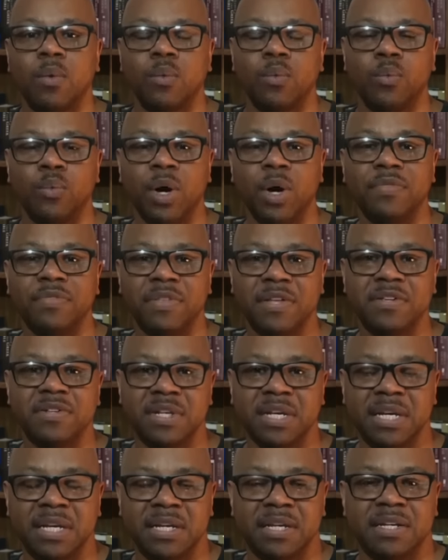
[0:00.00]
What this
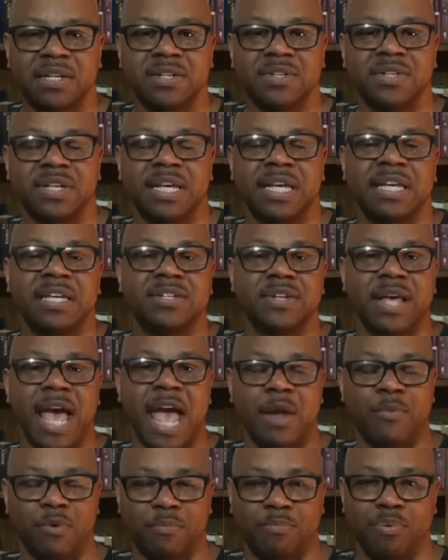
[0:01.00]
is, is
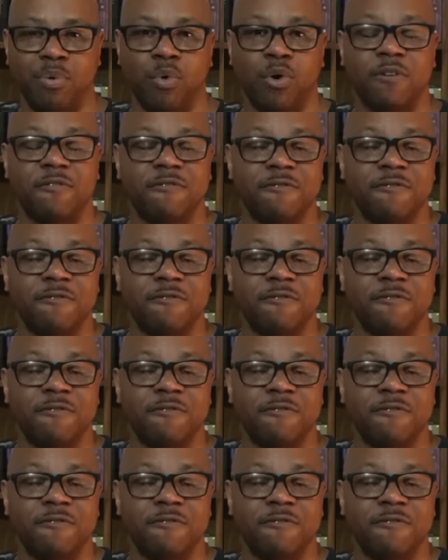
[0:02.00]
a report.